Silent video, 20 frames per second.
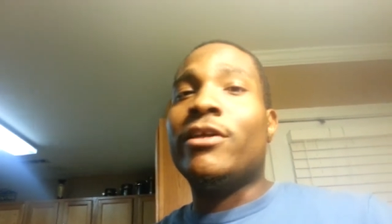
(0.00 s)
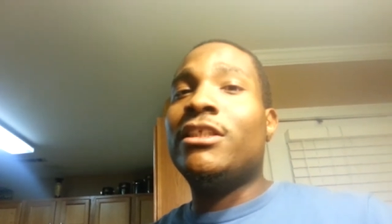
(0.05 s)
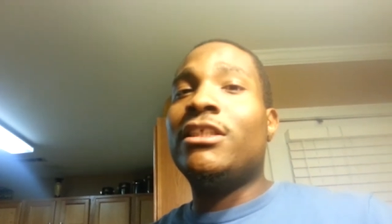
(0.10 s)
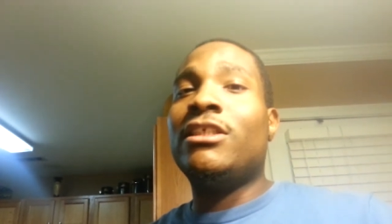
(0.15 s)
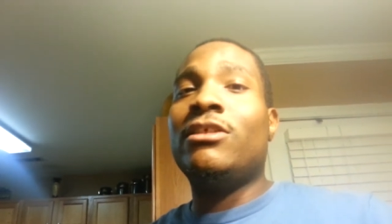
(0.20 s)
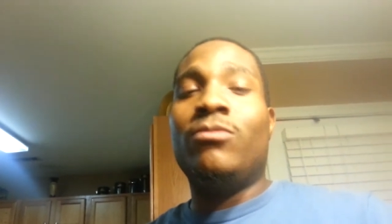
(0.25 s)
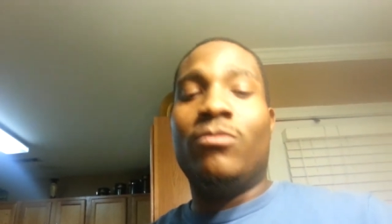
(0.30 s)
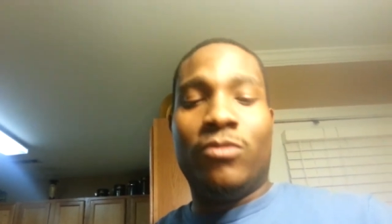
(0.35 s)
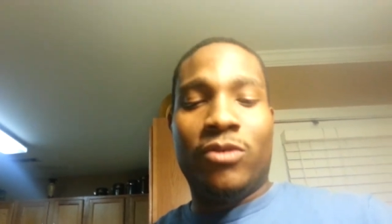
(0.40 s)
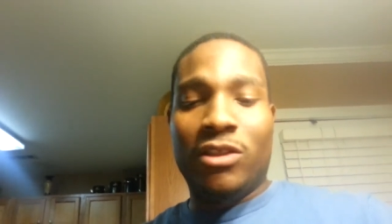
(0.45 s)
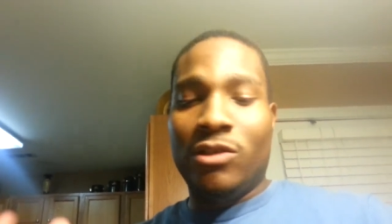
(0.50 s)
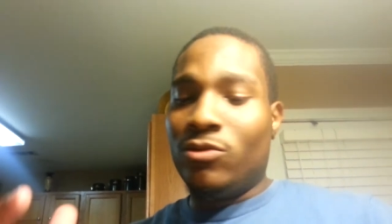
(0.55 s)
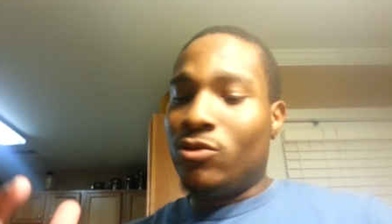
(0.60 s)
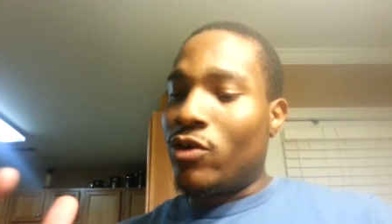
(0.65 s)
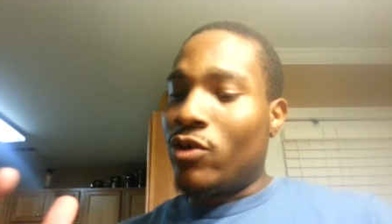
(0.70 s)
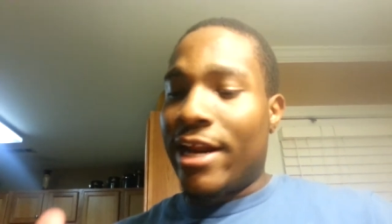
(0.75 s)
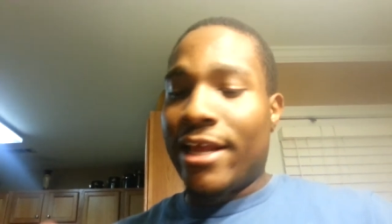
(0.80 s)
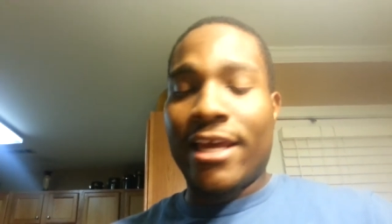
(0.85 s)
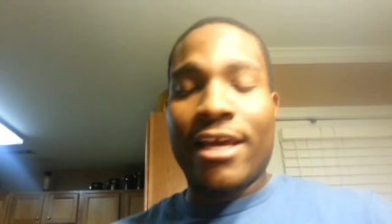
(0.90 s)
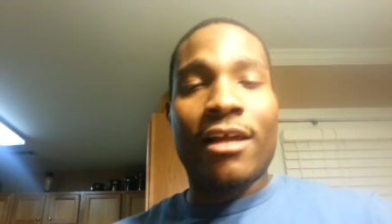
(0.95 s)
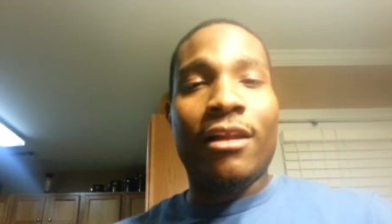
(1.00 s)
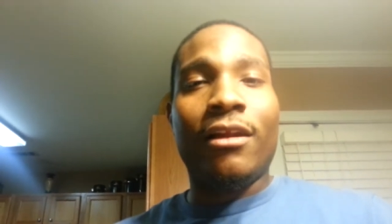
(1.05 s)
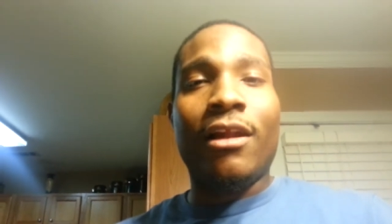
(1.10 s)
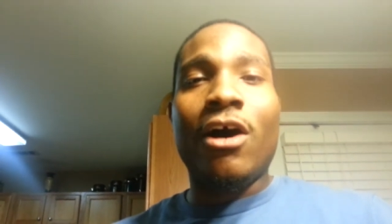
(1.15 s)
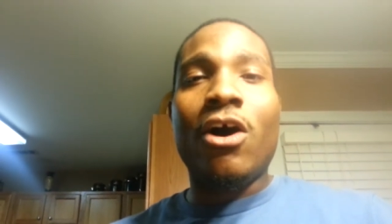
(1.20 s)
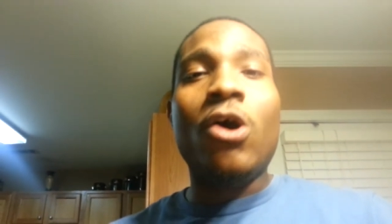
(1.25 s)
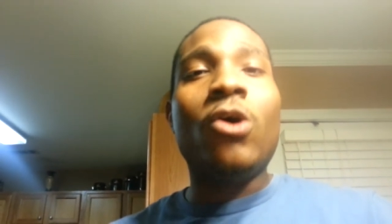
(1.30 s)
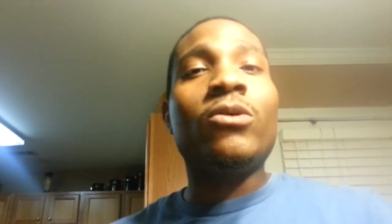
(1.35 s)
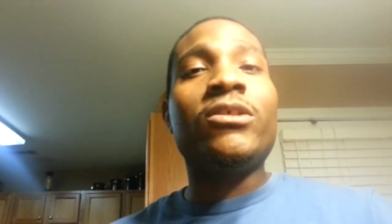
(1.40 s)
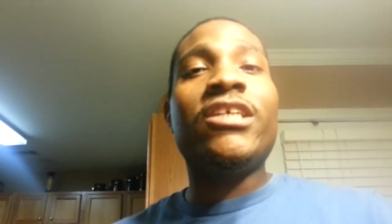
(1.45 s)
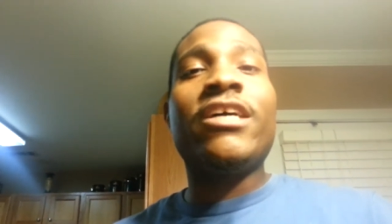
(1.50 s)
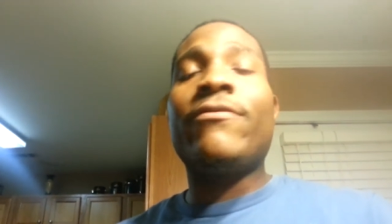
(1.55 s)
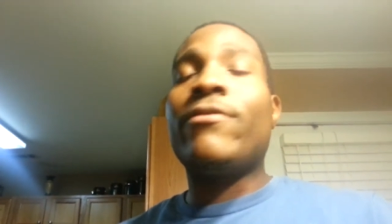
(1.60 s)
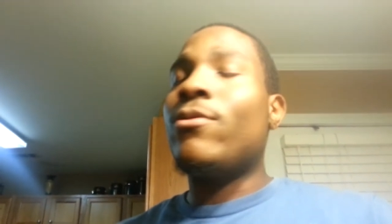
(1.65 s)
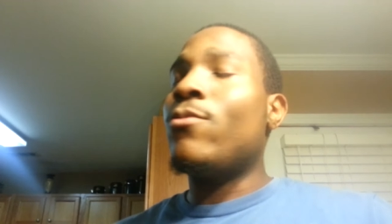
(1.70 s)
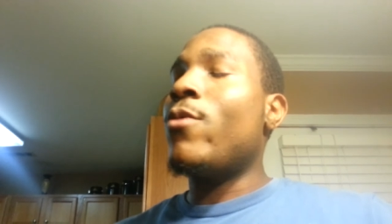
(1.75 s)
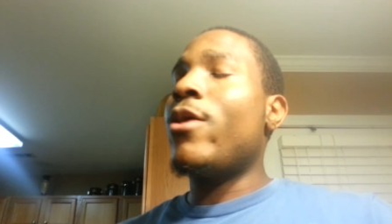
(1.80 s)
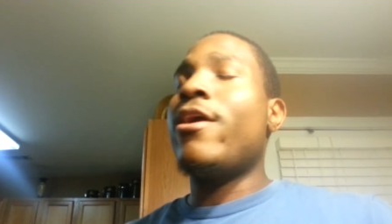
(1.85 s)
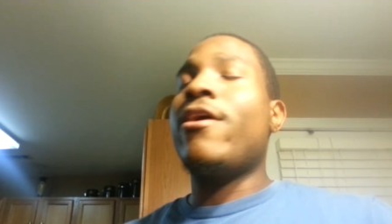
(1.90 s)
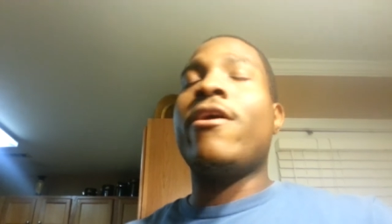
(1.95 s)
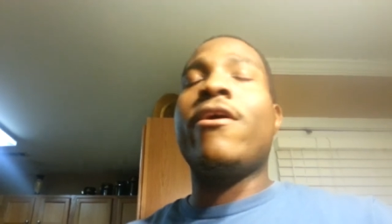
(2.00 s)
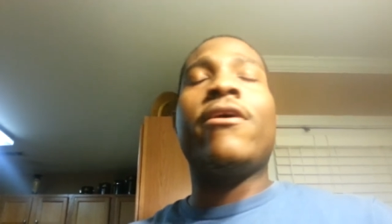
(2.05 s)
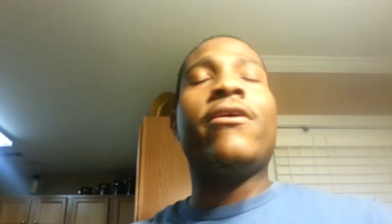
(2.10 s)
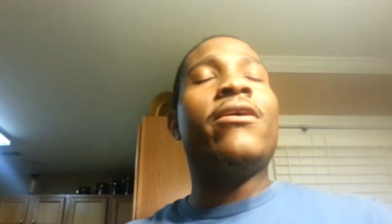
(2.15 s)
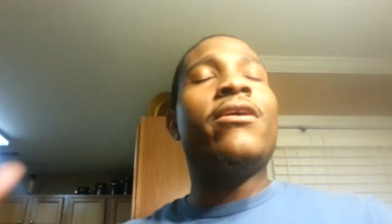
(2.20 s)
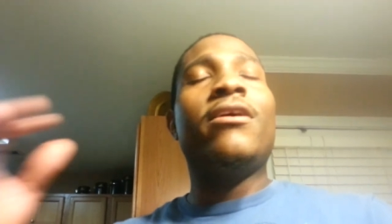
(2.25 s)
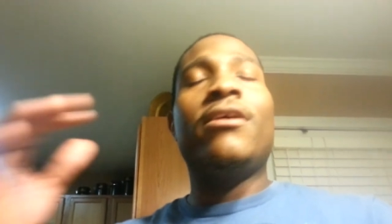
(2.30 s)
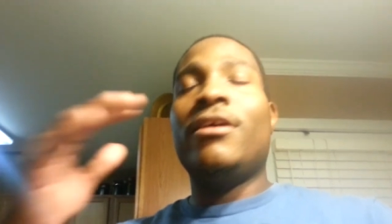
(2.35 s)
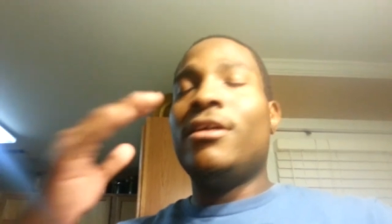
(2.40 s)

She she tried to get loans everywhere.